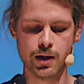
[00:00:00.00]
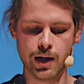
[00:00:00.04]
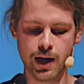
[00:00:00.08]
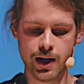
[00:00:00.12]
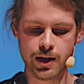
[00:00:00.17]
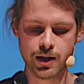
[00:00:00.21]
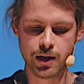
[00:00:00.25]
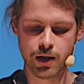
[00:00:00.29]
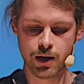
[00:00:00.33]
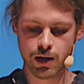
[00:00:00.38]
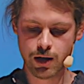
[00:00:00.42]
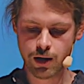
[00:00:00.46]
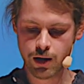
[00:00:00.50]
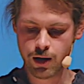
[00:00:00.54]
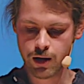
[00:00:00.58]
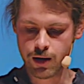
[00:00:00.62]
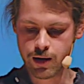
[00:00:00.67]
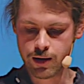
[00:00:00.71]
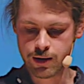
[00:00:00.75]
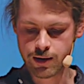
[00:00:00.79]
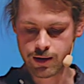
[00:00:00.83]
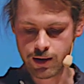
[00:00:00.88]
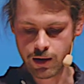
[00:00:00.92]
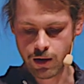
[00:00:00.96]
that.
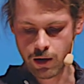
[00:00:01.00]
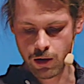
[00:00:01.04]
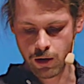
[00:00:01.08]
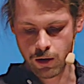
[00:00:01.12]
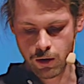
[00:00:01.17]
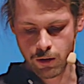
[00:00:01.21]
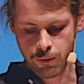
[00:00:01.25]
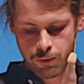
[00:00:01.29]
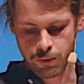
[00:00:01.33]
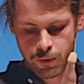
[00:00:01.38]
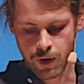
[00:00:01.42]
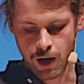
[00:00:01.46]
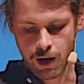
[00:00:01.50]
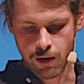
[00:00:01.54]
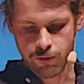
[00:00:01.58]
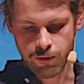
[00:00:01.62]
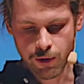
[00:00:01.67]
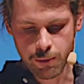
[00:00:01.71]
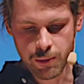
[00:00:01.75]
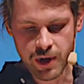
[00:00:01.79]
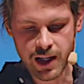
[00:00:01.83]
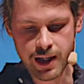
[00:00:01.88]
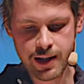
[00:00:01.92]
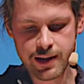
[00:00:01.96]
So
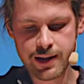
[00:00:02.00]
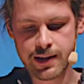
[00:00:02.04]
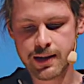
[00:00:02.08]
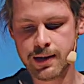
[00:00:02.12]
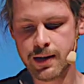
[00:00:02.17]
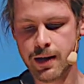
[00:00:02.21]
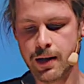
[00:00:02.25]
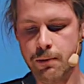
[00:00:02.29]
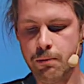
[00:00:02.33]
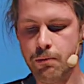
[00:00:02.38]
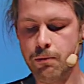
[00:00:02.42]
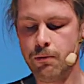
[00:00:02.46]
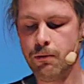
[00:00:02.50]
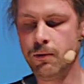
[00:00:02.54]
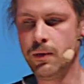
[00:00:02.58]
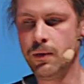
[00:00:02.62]
for me, it's